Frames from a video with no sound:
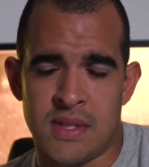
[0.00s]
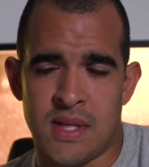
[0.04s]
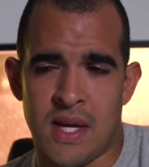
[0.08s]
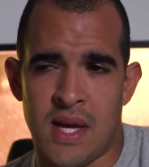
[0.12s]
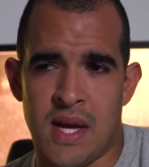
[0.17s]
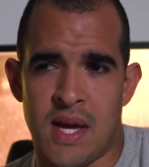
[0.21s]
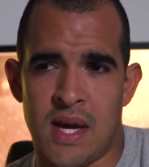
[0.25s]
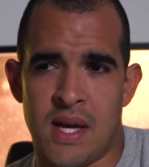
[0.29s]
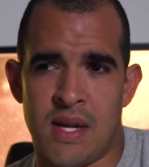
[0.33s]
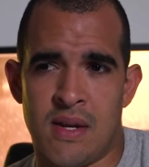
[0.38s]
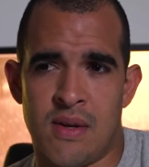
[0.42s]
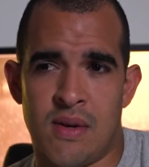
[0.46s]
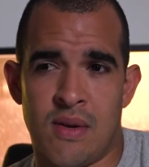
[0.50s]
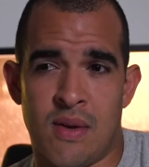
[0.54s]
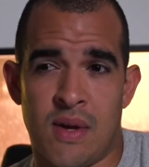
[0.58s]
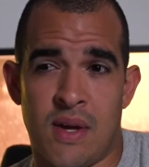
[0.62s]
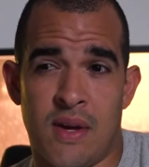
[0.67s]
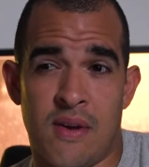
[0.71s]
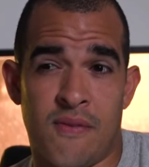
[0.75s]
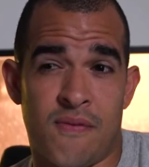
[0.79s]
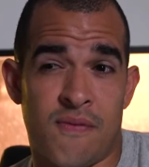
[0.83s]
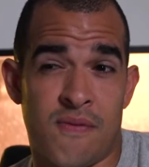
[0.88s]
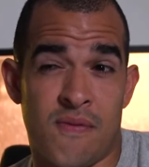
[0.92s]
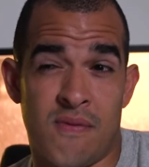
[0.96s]
and
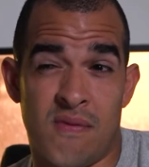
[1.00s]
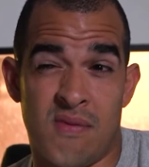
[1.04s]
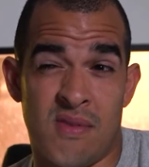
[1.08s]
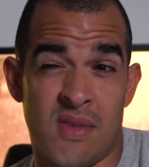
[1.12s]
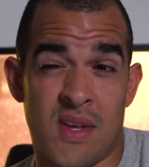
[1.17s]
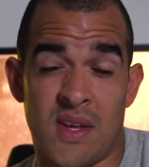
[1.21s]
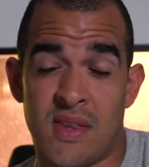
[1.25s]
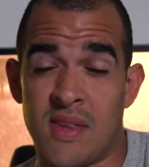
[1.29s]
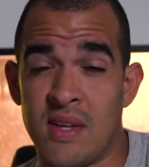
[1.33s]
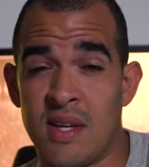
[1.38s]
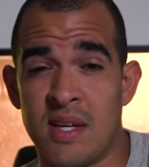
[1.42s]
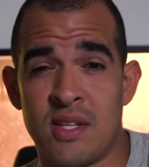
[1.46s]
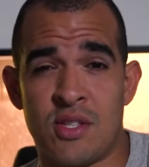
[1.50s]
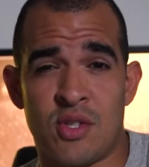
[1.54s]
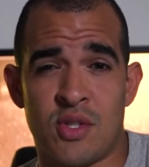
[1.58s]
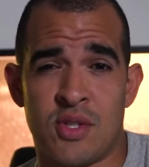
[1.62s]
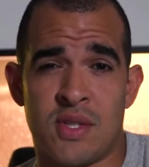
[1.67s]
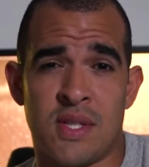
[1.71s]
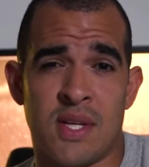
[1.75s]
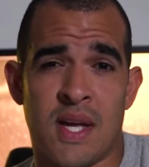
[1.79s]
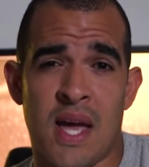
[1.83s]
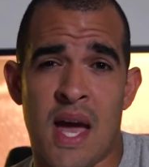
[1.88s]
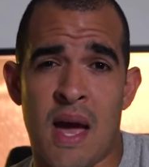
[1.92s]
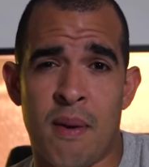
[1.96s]
if nothing
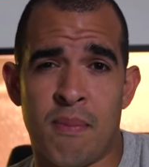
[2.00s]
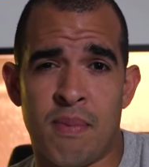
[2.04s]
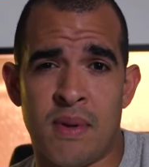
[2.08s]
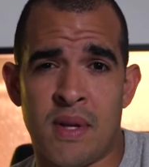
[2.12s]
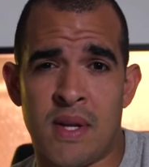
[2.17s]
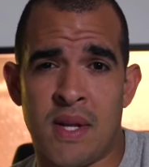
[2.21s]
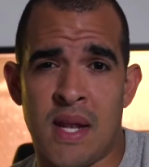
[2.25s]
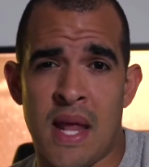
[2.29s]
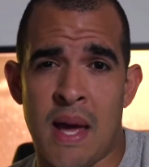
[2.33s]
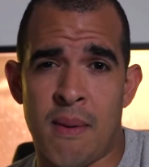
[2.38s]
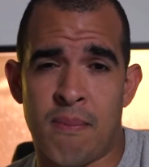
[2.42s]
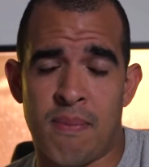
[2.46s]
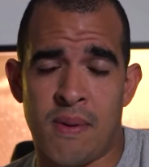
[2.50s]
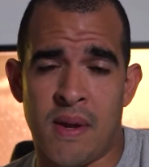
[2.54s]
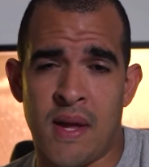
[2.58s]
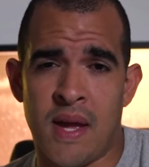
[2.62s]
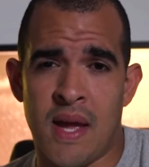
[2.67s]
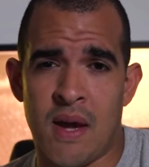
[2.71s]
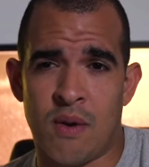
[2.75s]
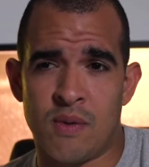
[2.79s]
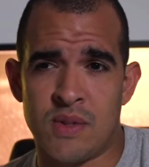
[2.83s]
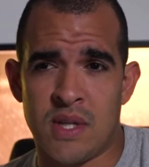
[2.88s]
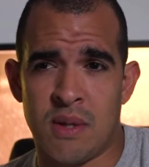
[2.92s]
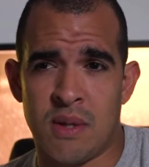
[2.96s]
interesting happened in that
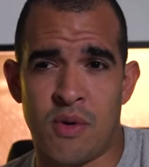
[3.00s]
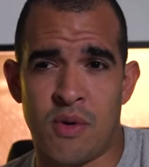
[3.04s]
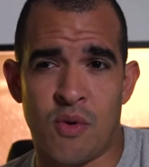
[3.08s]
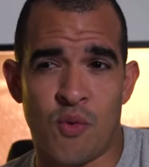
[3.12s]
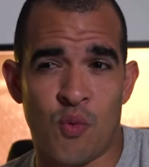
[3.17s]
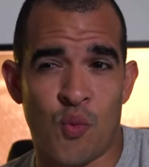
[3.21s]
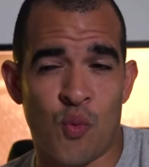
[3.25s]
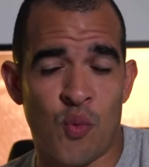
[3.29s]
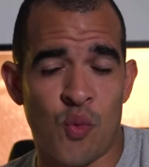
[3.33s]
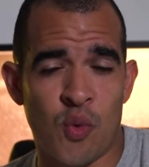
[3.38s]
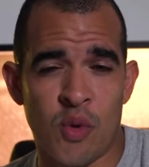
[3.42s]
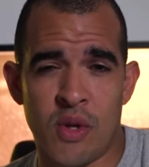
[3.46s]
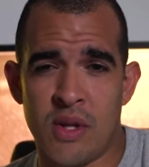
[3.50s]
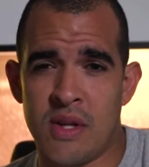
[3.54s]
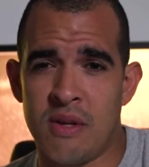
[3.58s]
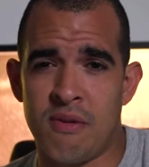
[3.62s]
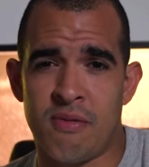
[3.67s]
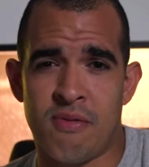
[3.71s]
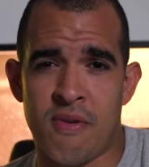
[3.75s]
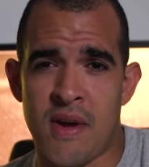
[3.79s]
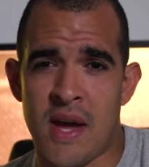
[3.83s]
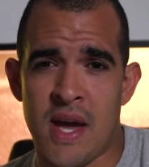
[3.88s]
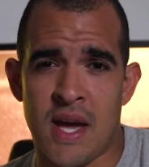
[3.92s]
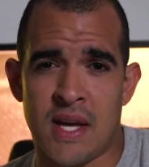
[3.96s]
play, I was to really
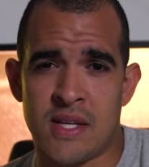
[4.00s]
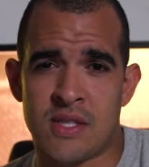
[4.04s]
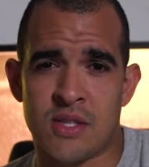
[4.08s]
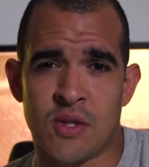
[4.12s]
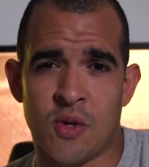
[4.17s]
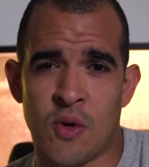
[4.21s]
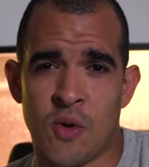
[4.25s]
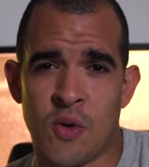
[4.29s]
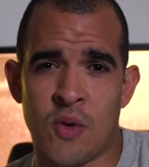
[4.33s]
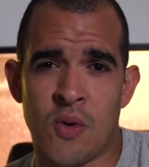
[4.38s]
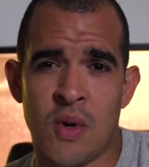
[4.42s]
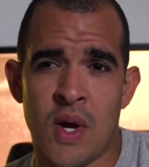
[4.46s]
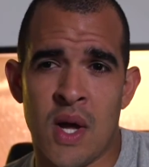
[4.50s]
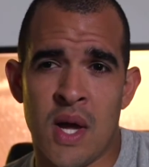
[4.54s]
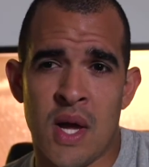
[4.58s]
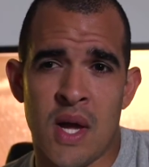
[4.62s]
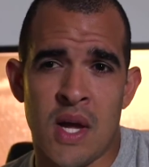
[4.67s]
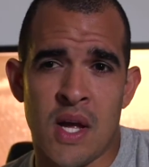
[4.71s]
fast go